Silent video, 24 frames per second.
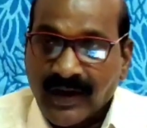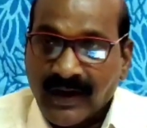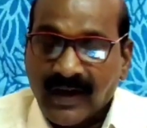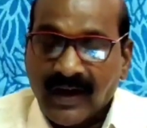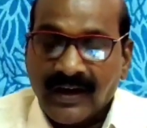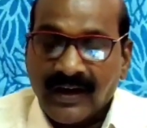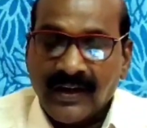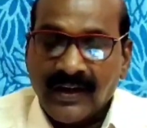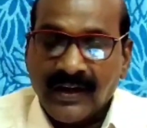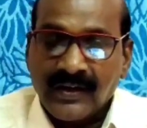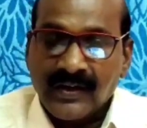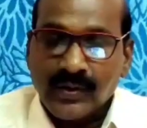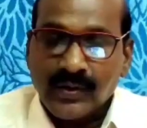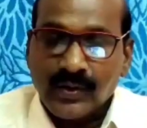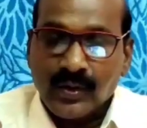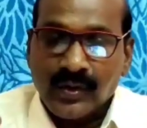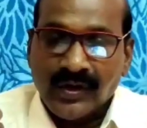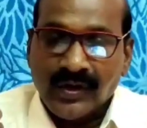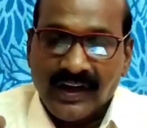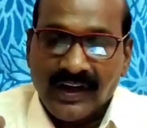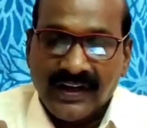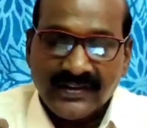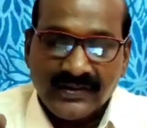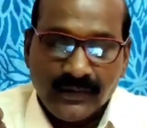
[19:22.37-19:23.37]
So
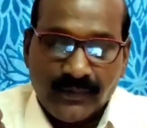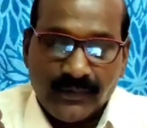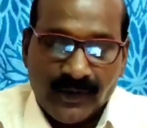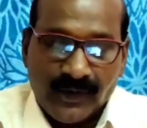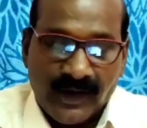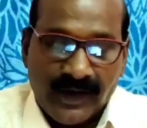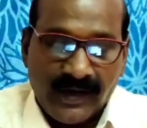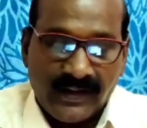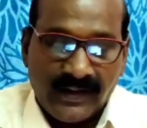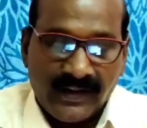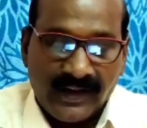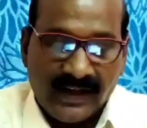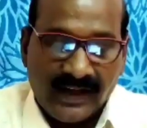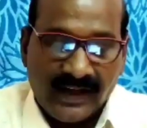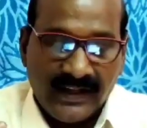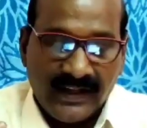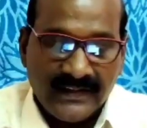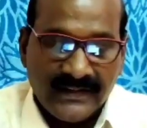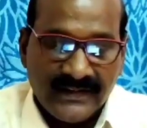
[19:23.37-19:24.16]
according to Nick's friend,